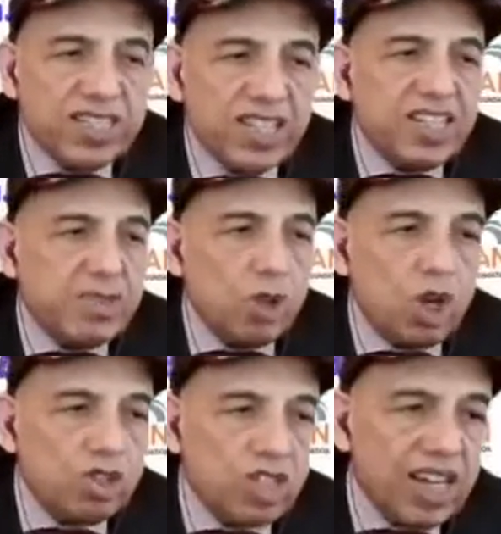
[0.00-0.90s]
and his
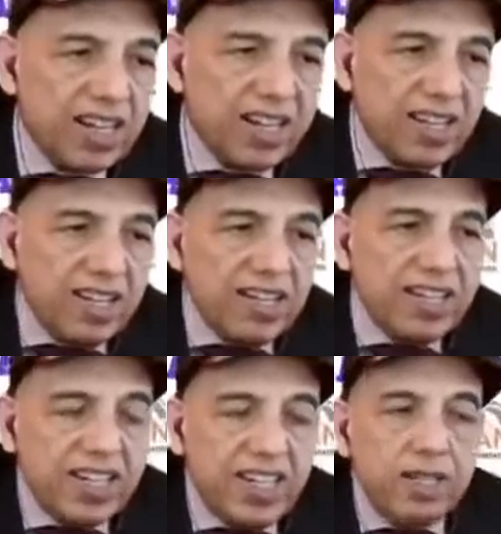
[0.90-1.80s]
blogs are
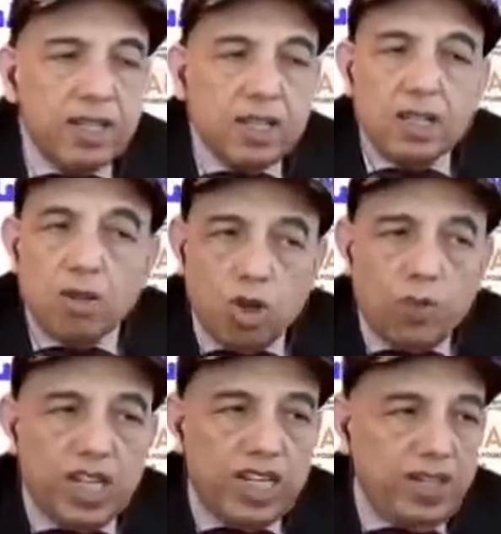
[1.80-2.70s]
read
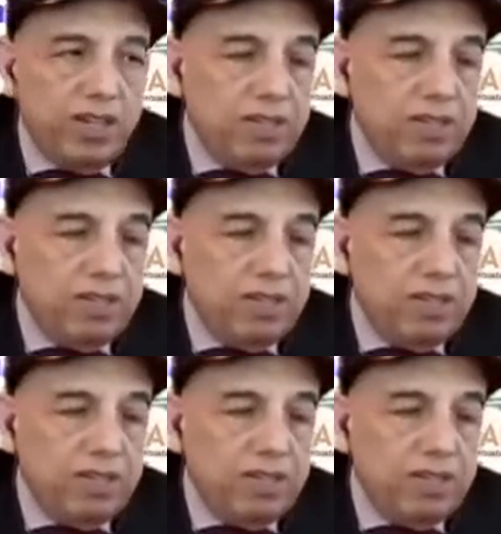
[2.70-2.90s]
globally.